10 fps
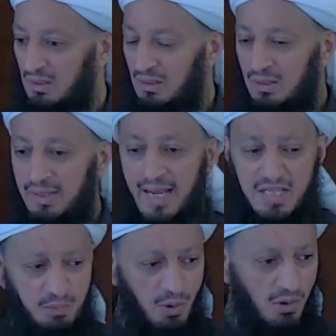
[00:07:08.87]

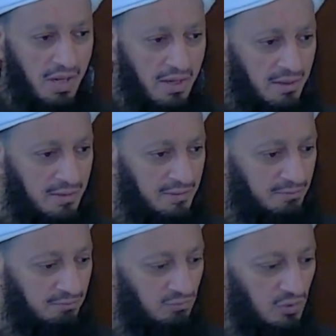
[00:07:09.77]
Next morning,
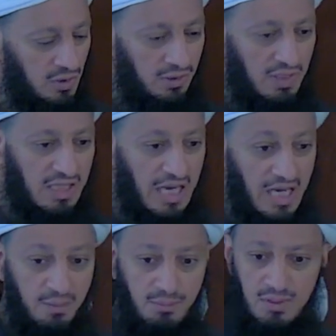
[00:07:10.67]
they
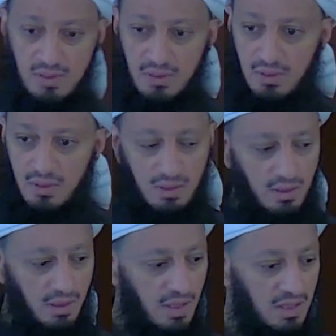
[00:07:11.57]
came
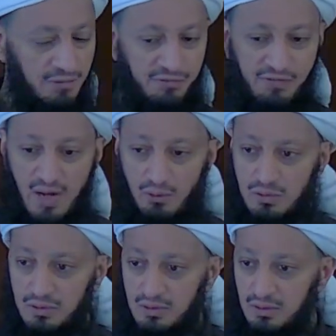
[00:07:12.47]
and they
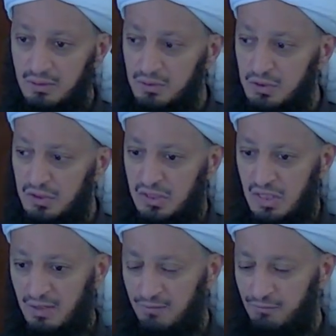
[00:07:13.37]
found her
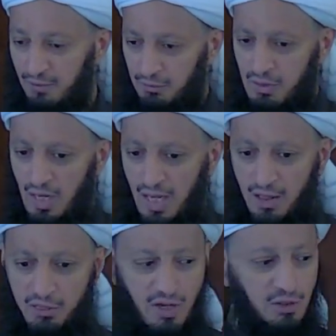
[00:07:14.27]
sitting very
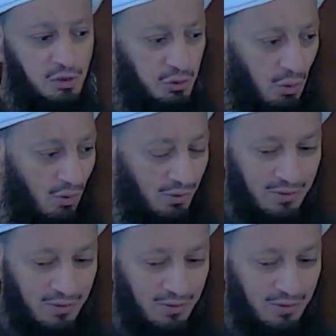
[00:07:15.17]
healthy and strong.